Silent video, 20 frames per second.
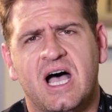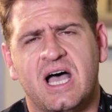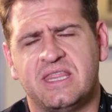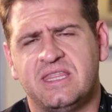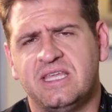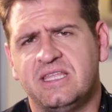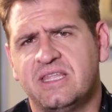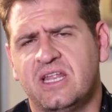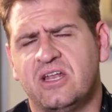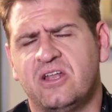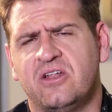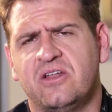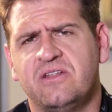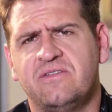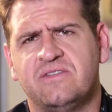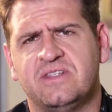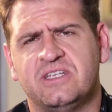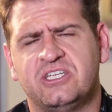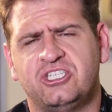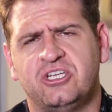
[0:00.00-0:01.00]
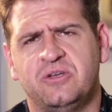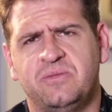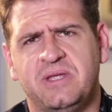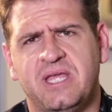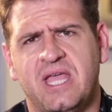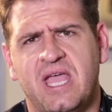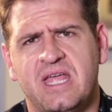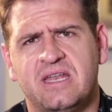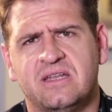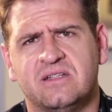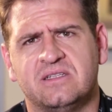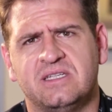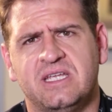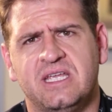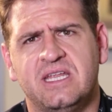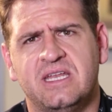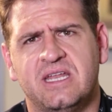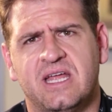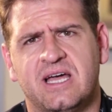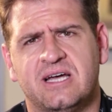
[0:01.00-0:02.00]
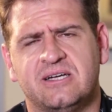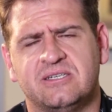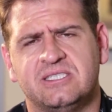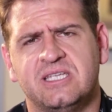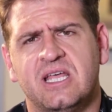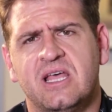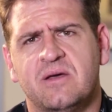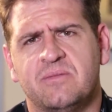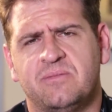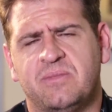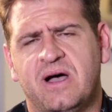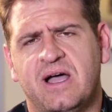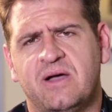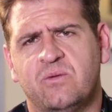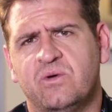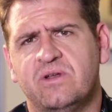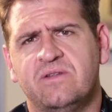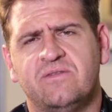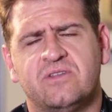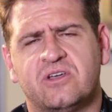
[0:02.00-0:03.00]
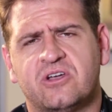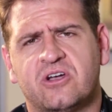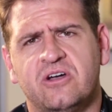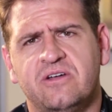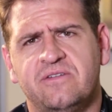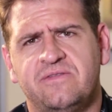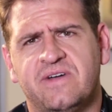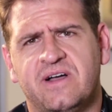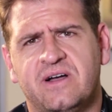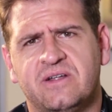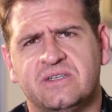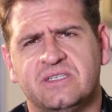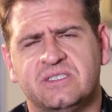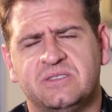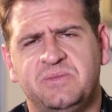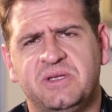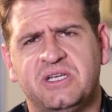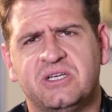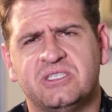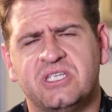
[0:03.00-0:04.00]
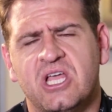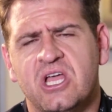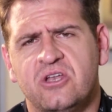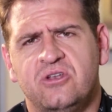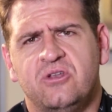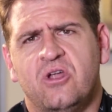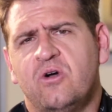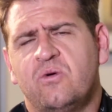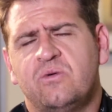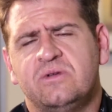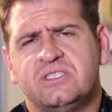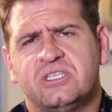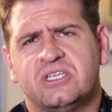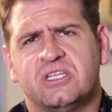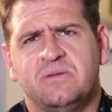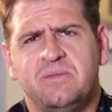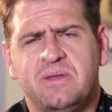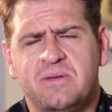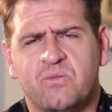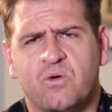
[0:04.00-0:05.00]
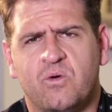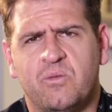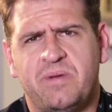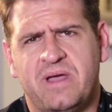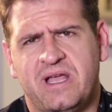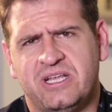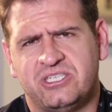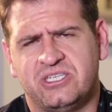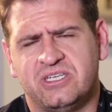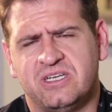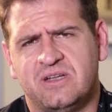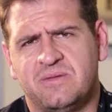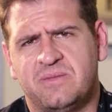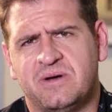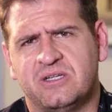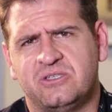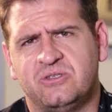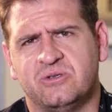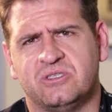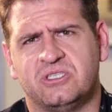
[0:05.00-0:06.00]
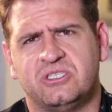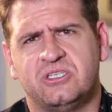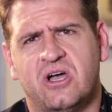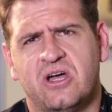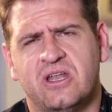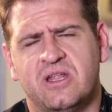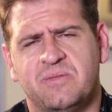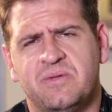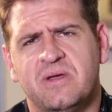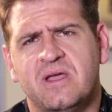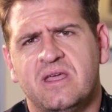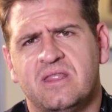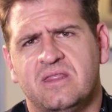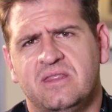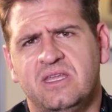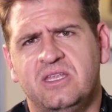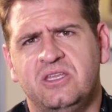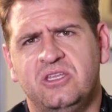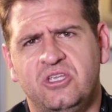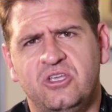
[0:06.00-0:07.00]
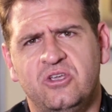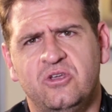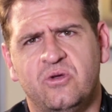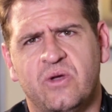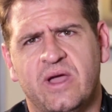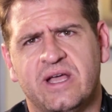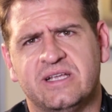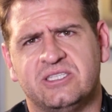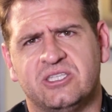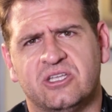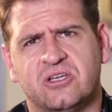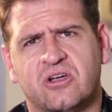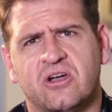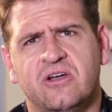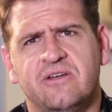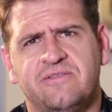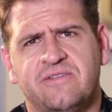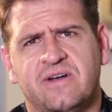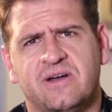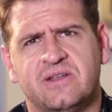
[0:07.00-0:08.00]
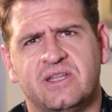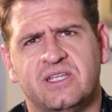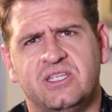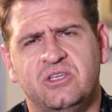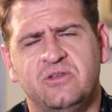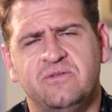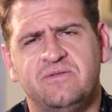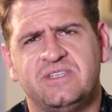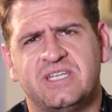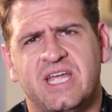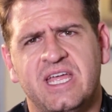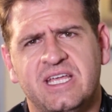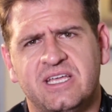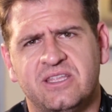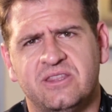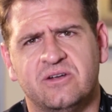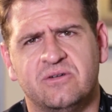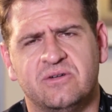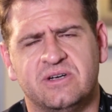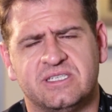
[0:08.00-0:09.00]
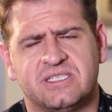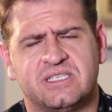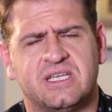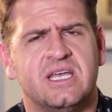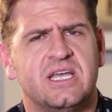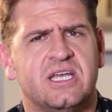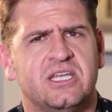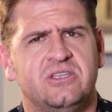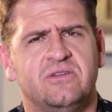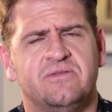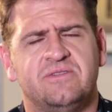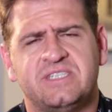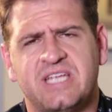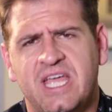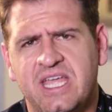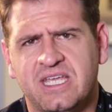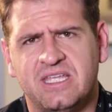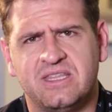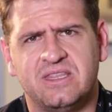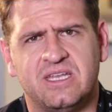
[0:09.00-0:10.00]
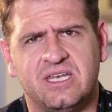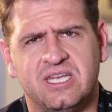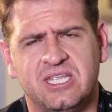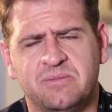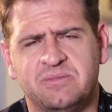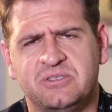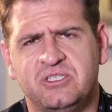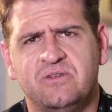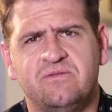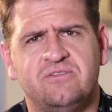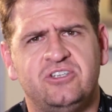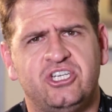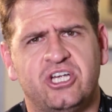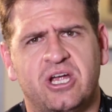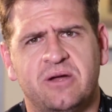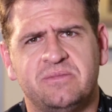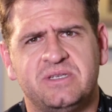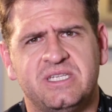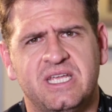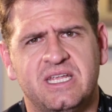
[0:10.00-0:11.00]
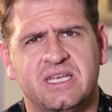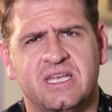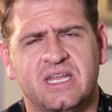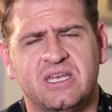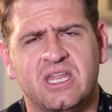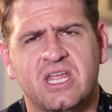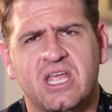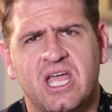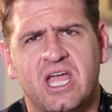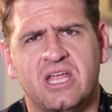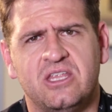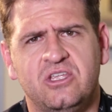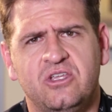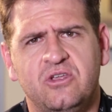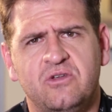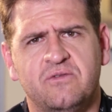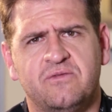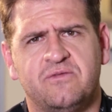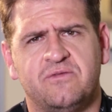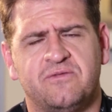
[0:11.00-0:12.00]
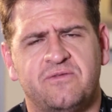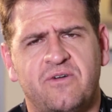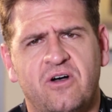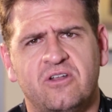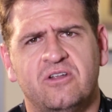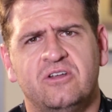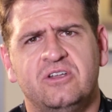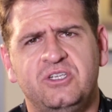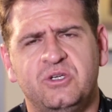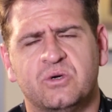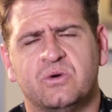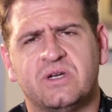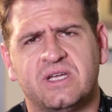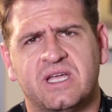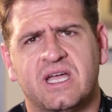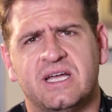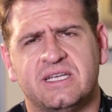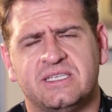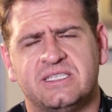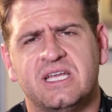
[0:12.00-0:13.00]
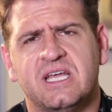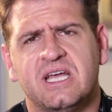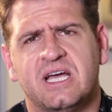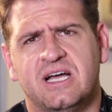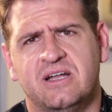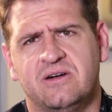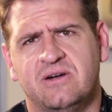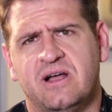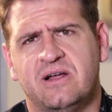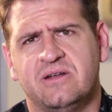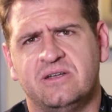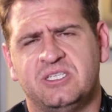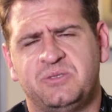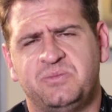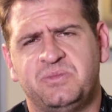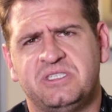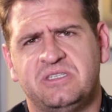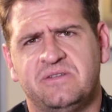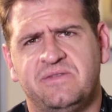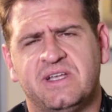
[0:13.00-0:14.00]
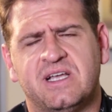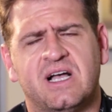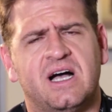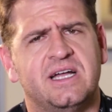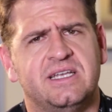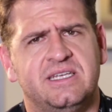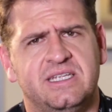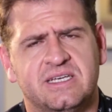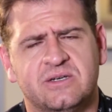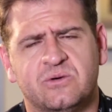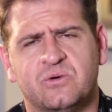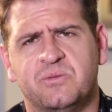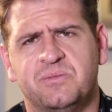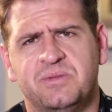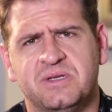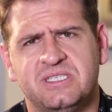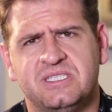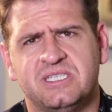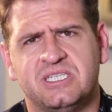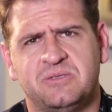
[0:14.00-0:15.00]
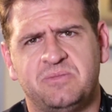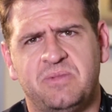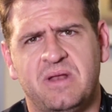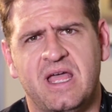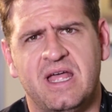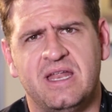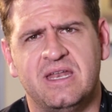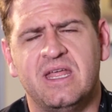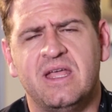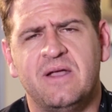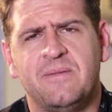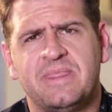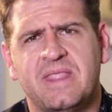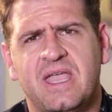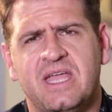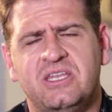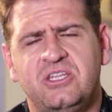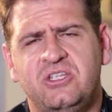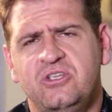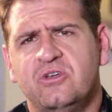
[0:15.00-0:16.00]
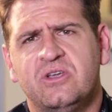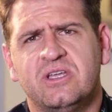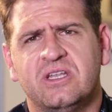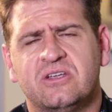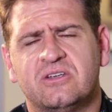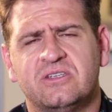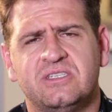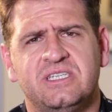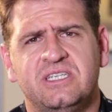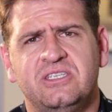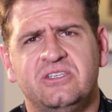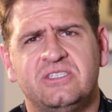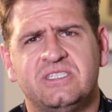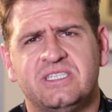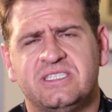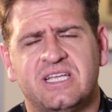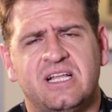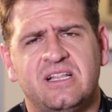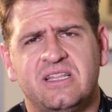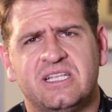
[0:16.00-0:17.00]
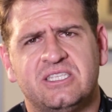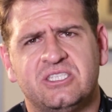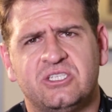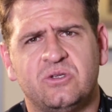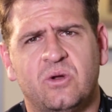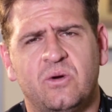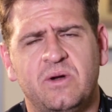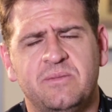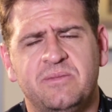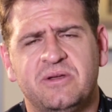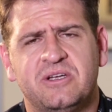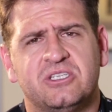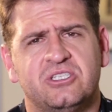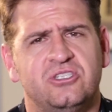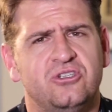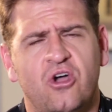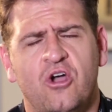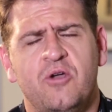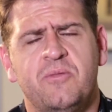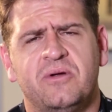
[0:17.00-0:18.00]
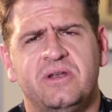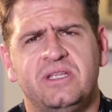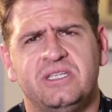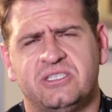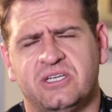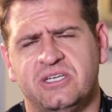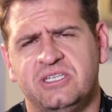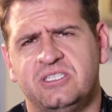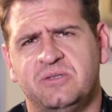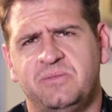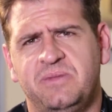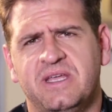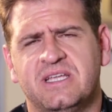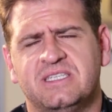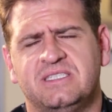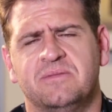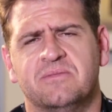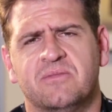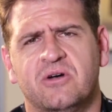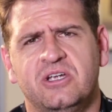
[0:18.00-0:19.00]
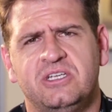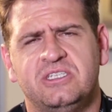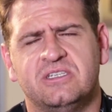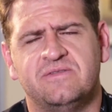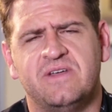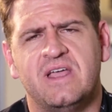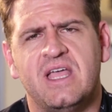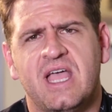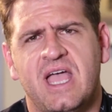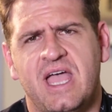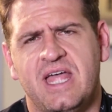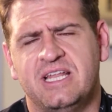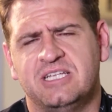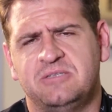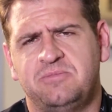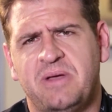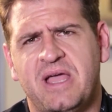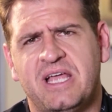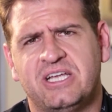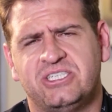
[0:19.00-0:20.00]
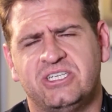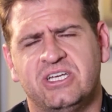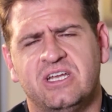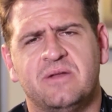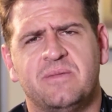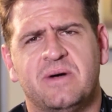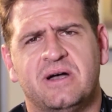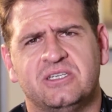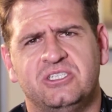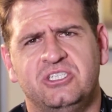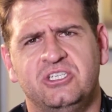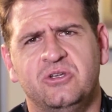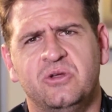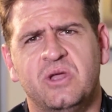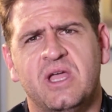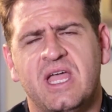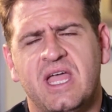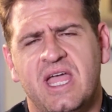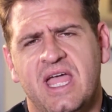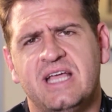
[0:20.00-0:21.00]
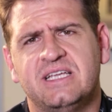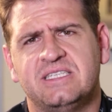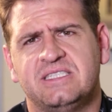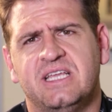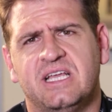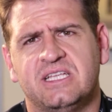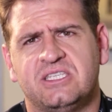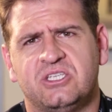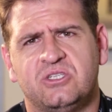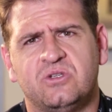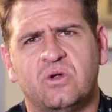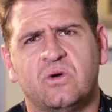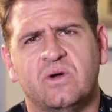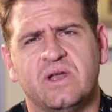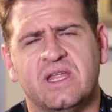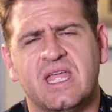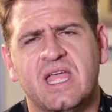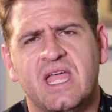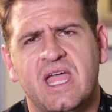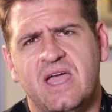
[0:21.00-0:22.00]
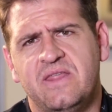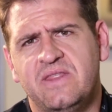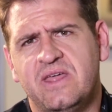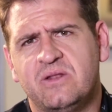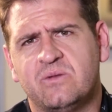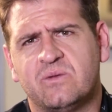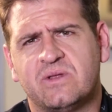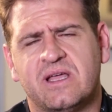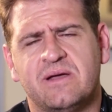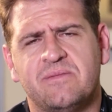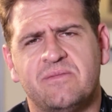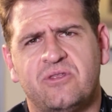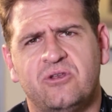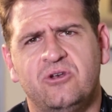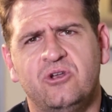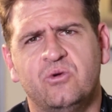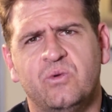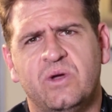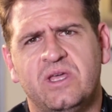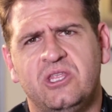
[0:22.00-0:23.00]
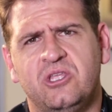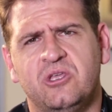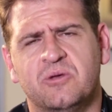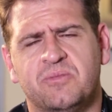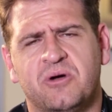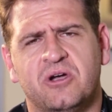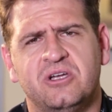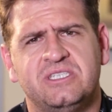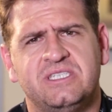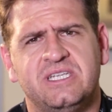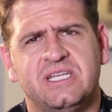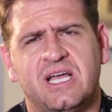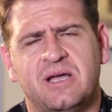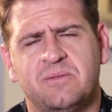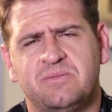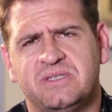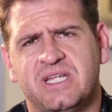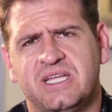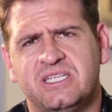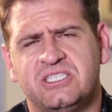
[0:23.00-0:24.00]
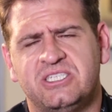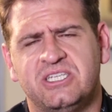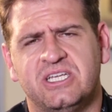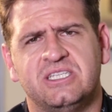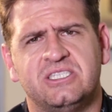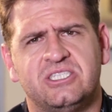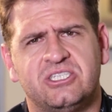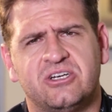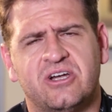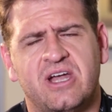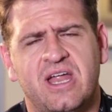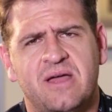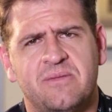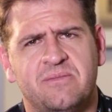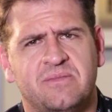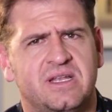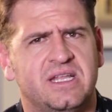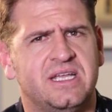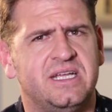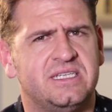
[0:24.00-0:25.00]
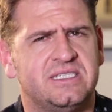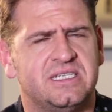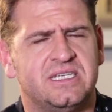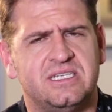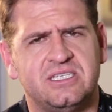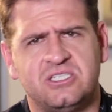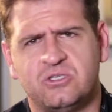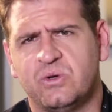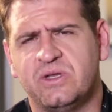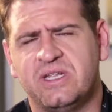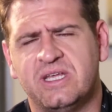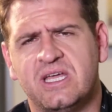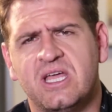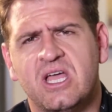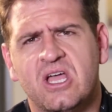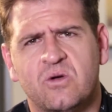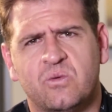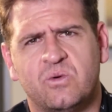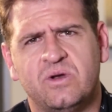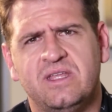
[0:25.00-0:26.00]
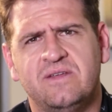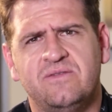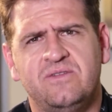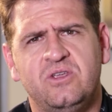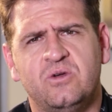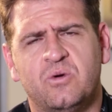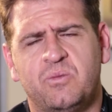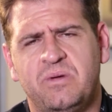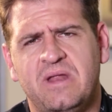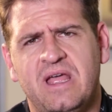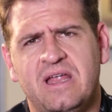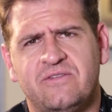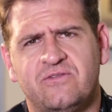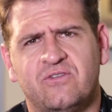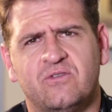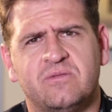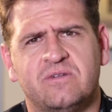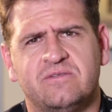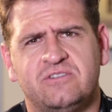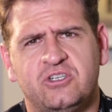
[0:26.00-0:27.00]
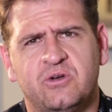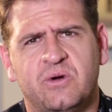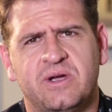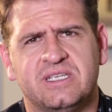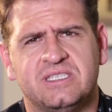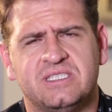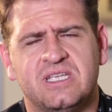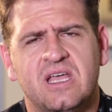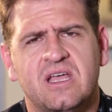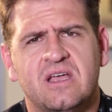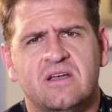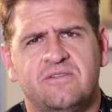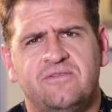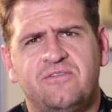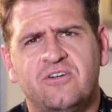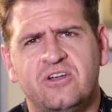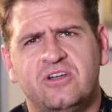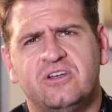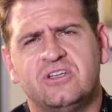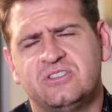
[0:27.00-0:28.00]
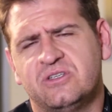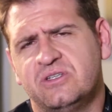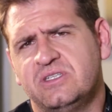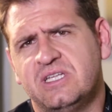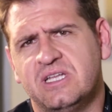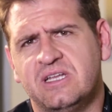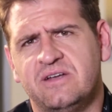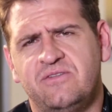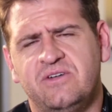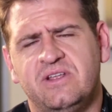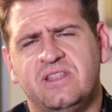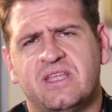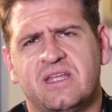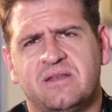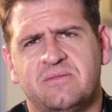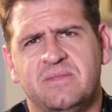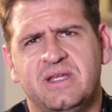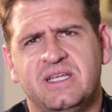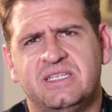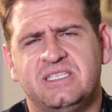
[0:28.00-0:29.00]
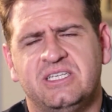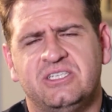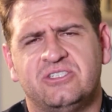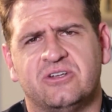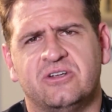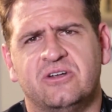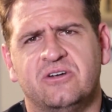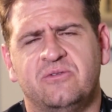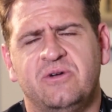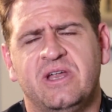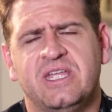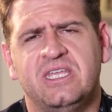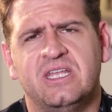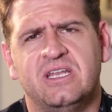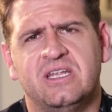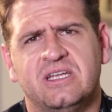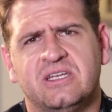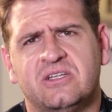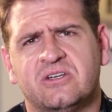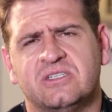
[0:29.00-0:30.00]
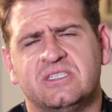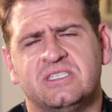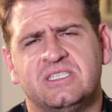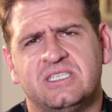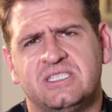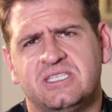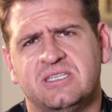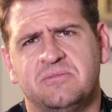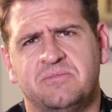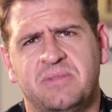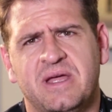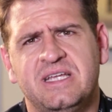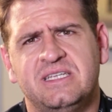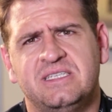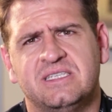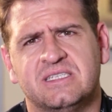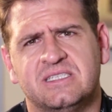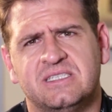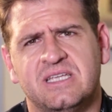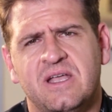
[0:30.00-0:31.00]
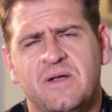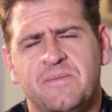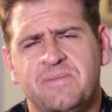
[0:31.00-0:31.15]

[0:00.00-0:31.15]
I think that a lot of this should be handled in-house by one of the co-founders, because no one's going to be more passionate about your startup than you as the co-founder. You've taken the risk, you've taken the leaps, you've jumped in and you've followed your gut around a specific idea or business plan, and you can continue to tell that story because nobody's going to be as emotive and as passionate about you as that story. And that will come through whether you're posting updates to Instagram, LinkedIn, Twitter, whatever your platform of choice. Focus on delivering that message on a regular and consistent basis.